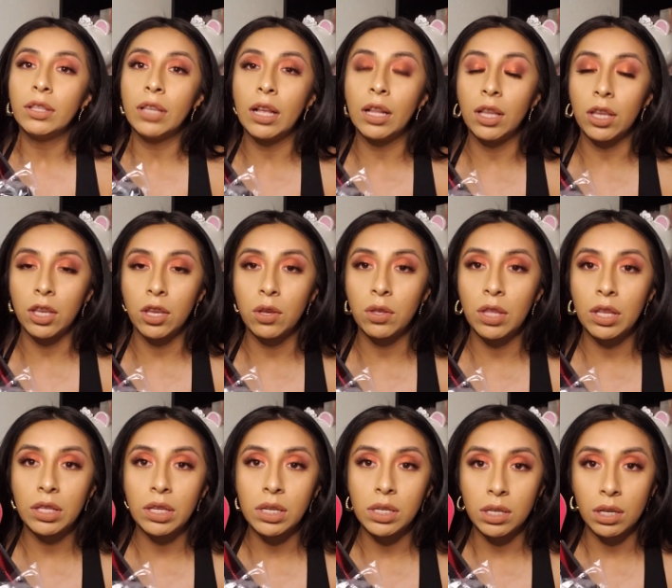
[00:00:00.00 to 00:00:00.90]
telling you
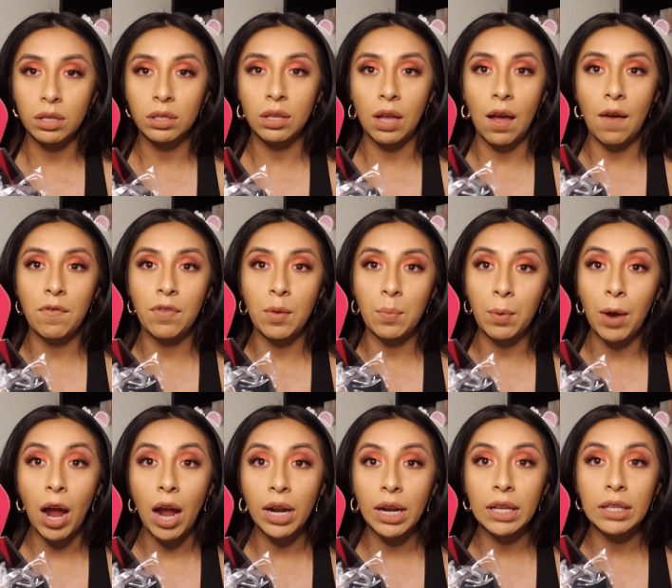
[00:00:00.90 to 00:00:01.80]
the details of the
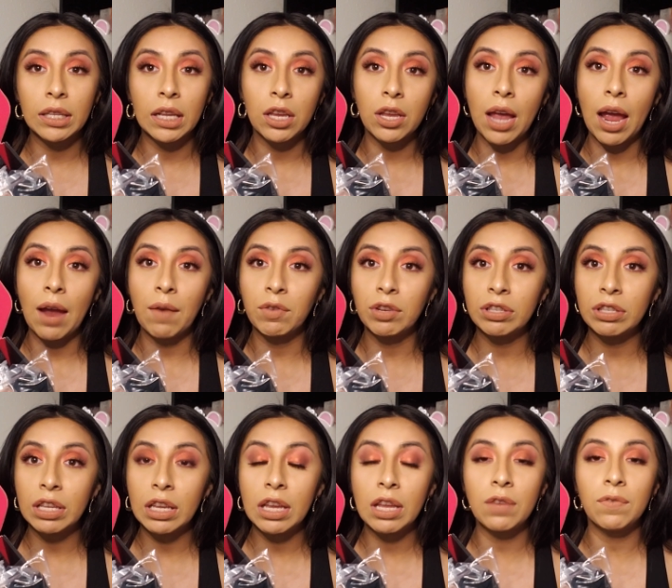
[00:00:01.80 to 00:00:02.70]
products that you have
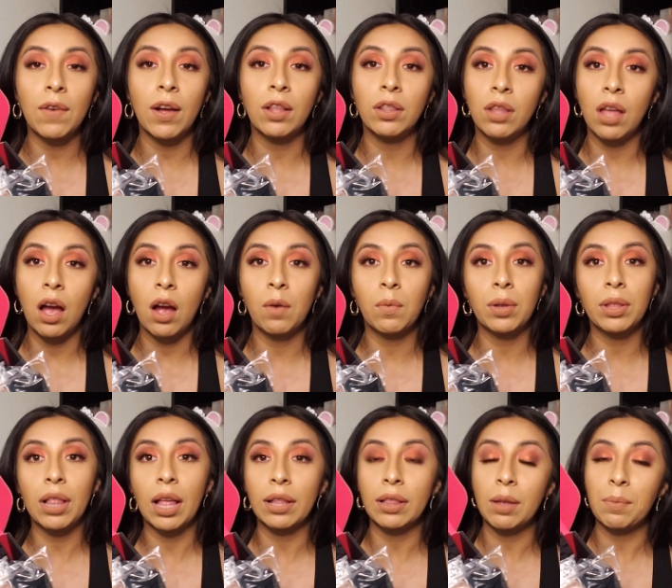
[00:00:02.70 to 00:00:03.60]
received, along
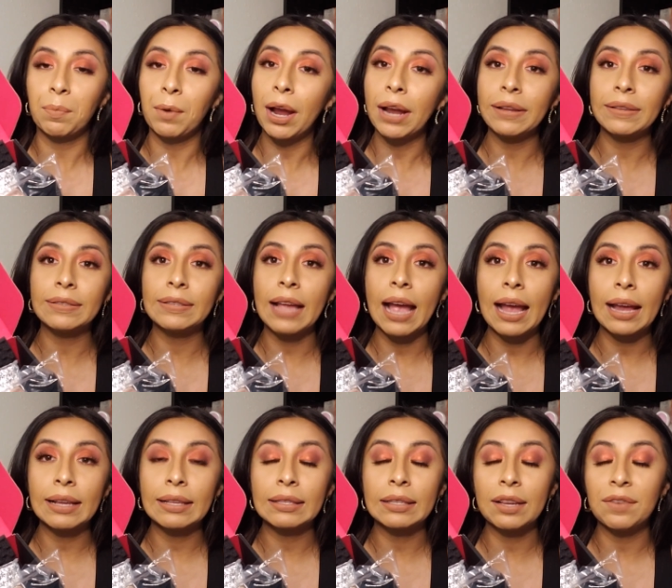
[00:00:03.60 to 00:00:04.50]
with like the price
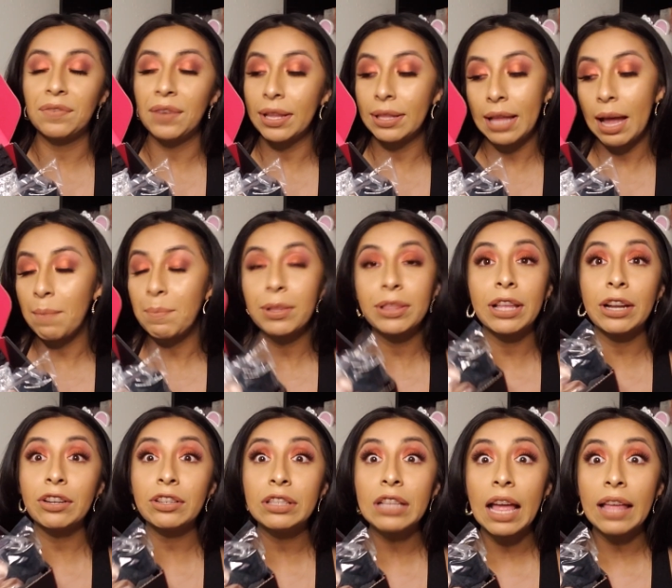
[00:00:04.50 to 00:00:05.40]
tag and stuff like that. But
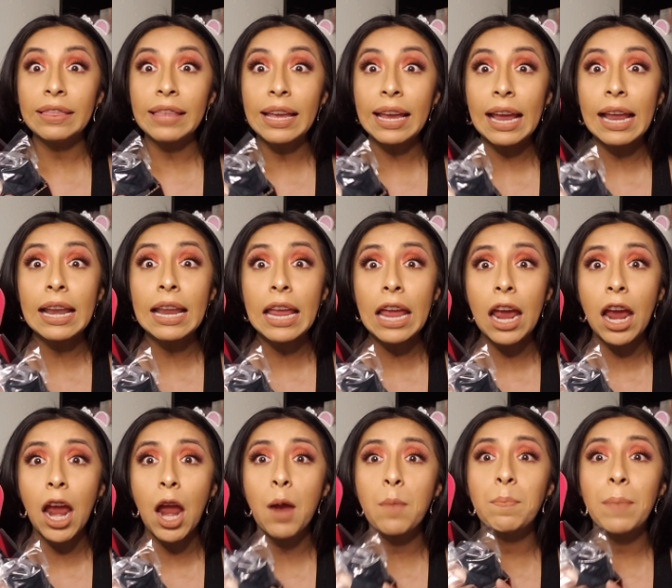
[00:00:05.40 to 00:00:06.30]
there's nothing in
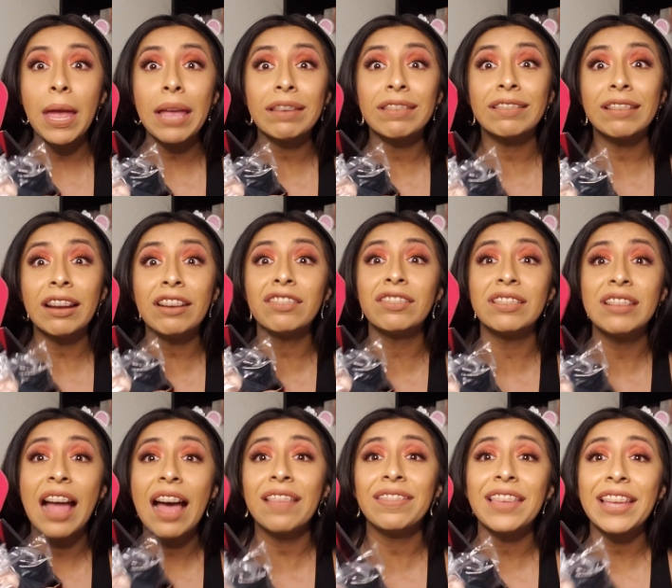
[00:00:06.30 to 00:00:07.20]
here, bitch. There's
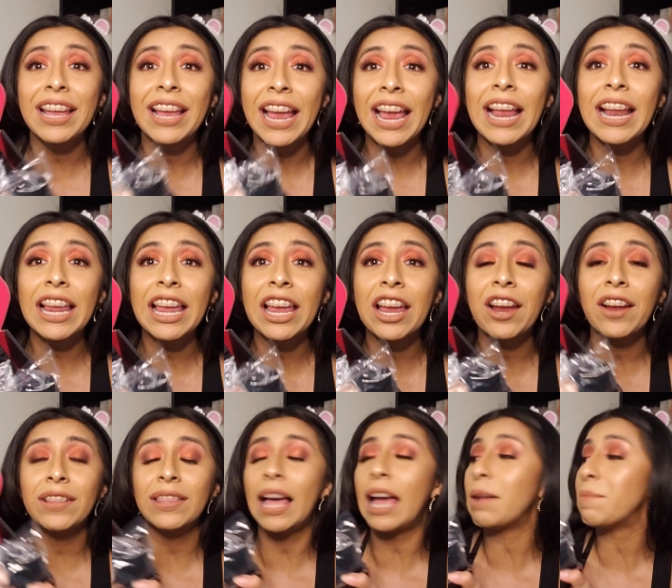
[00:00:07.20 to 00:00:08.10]
nothing in
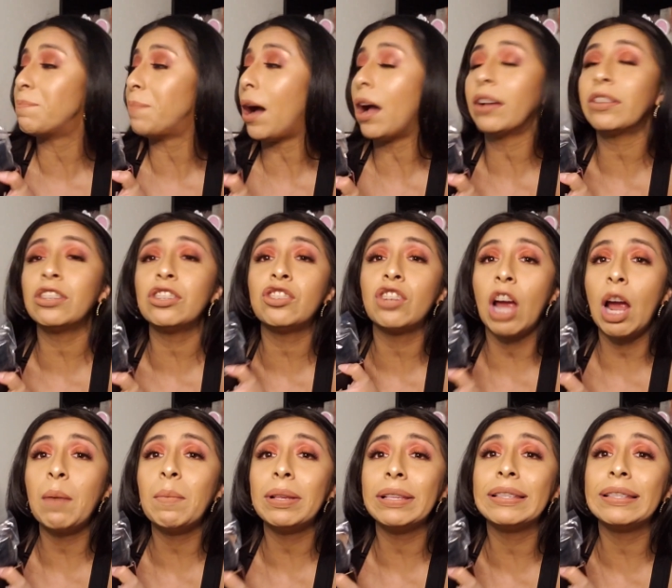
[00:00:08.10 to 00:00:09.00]
here. Like,
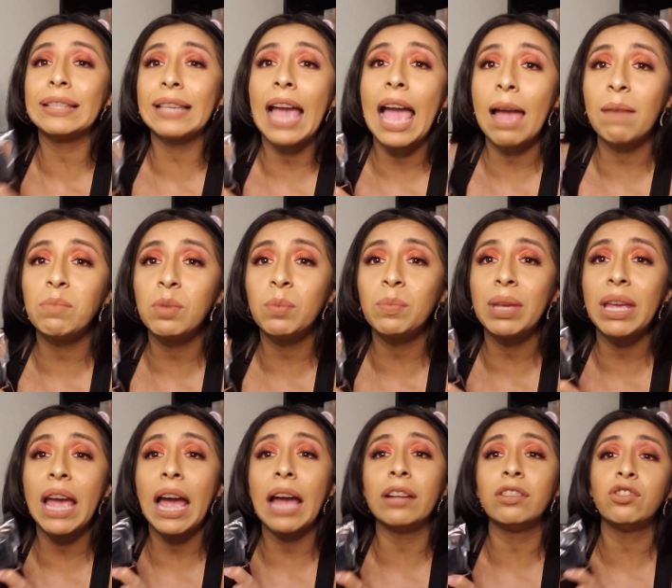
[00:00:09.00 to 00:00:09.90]
Boxycharm is scamming
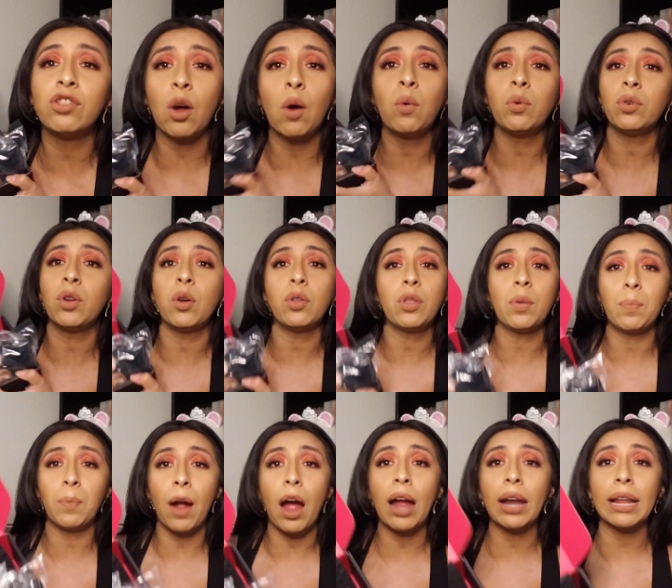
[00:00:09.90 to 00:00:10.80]
me. I don't know the
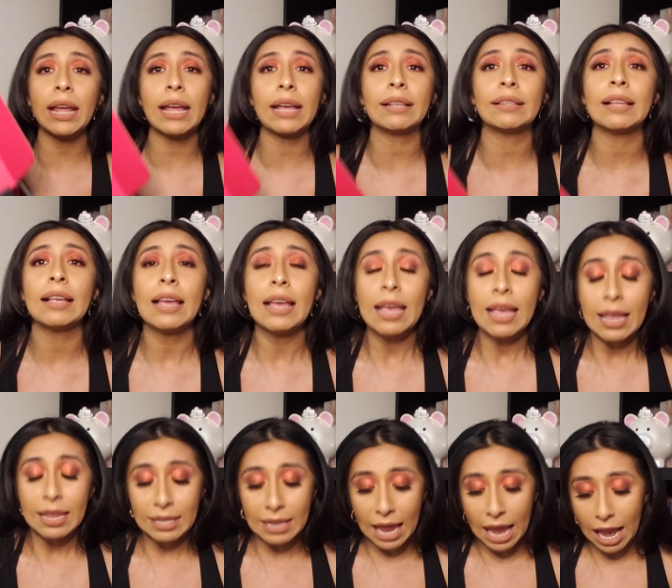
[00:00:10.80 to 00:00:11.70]
products
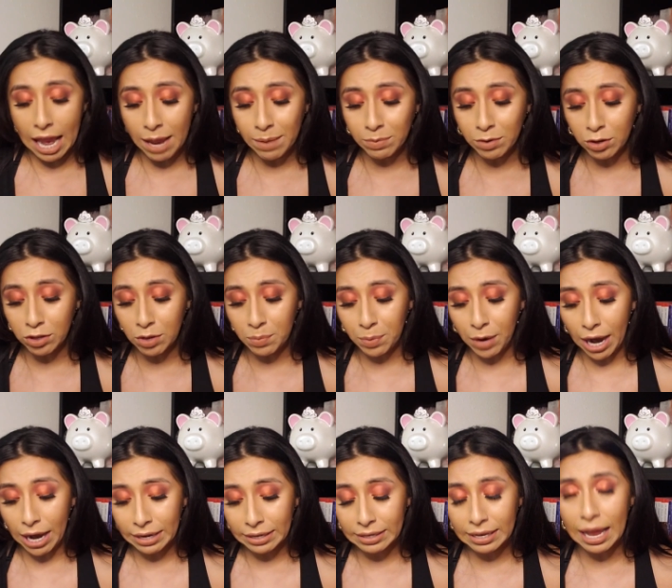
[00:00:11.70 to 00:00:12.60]
names or the
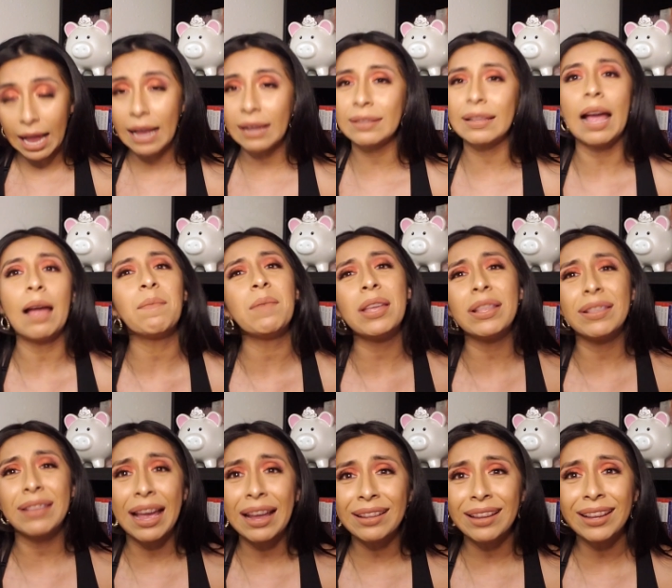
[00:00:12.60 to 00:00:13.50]
price tags. I mean,
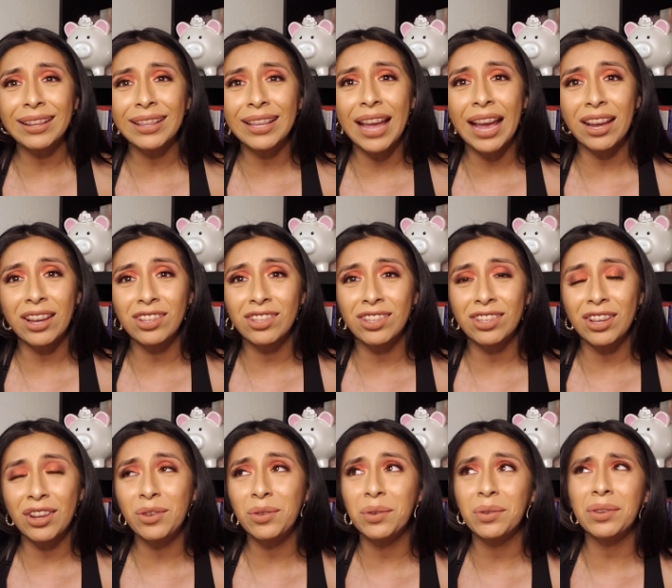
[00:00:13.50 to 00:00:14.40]
technically I could
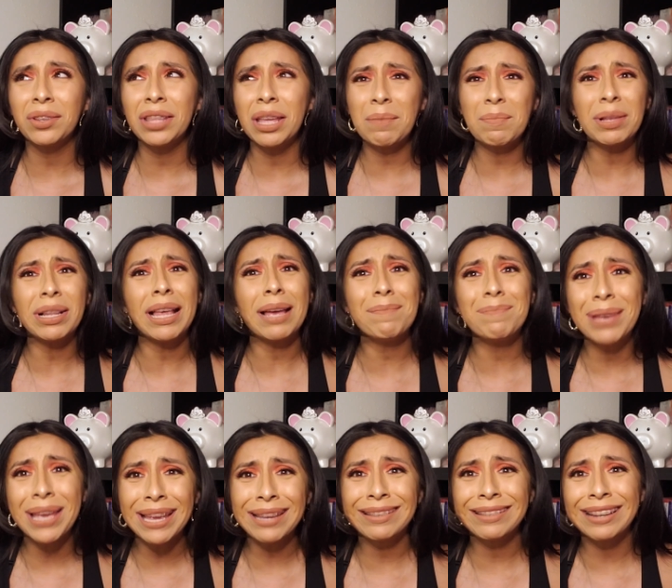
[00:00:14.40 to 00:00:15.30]
still Google them, but like,
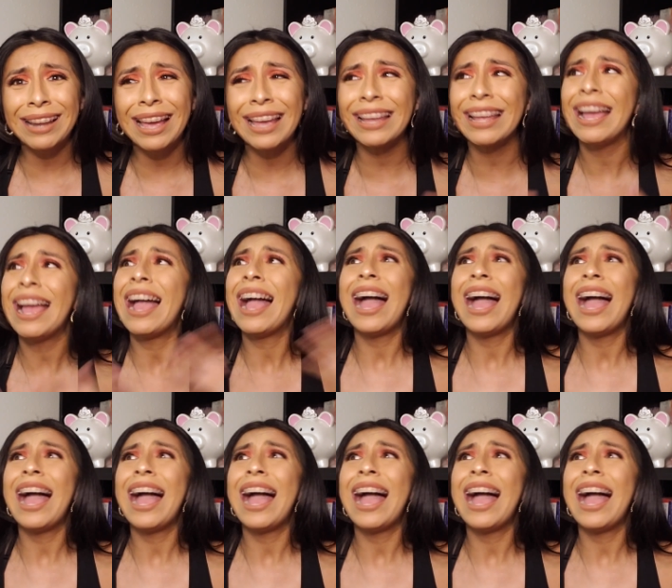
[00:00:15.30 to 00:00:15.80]
bitch, like,